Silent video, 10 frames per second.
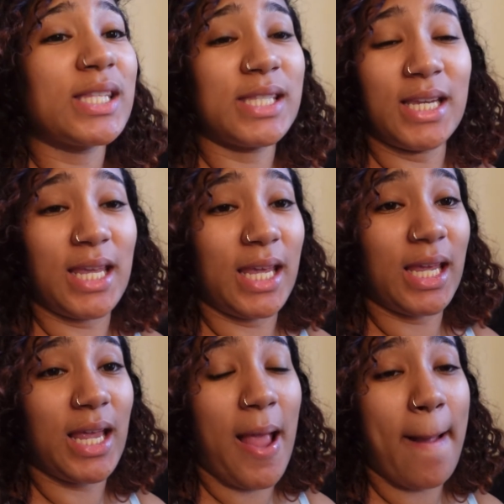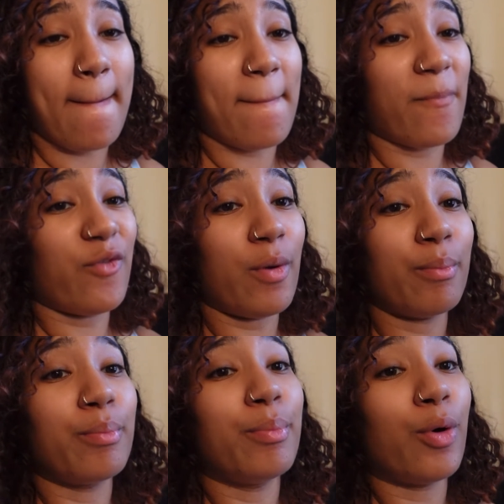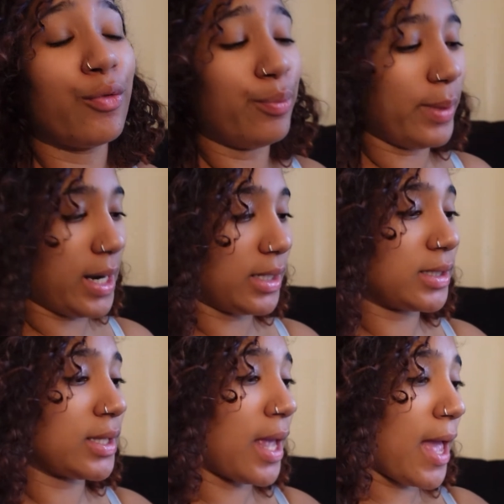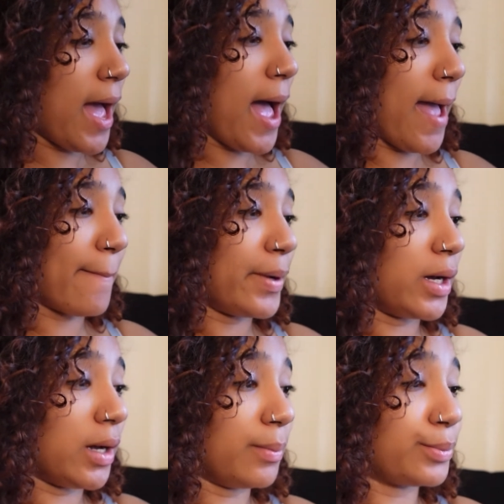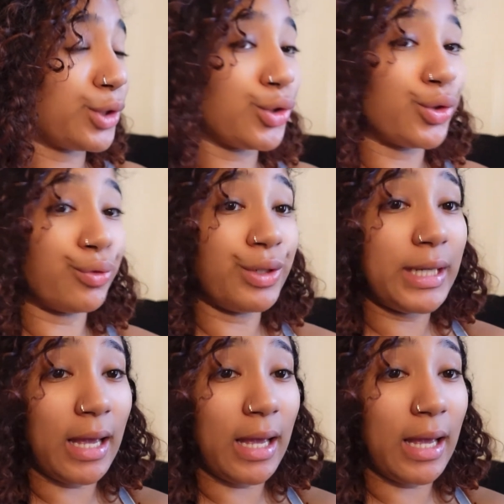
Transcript: sitting from both breasts I pumped three